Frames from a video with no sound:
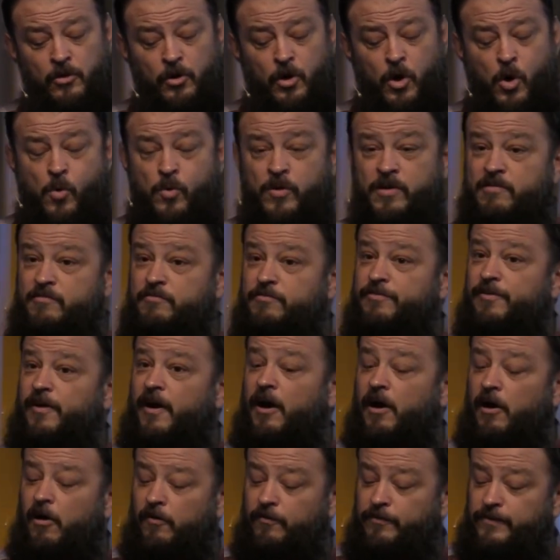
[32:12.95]
who were
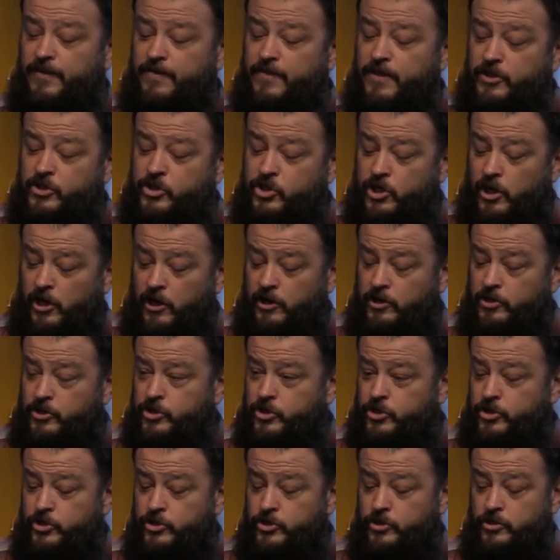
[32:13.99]
involved in the
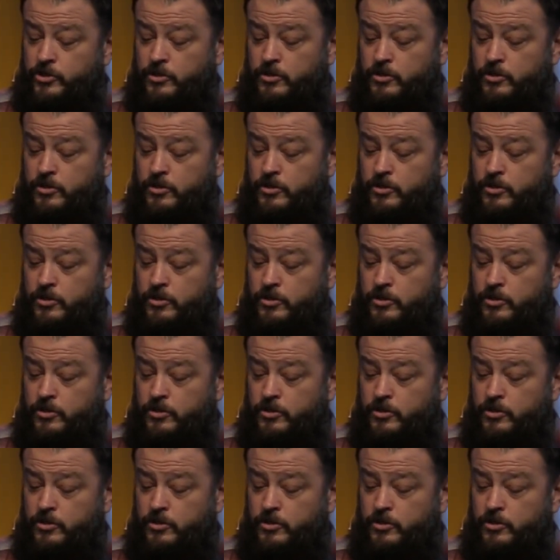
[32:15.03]
church,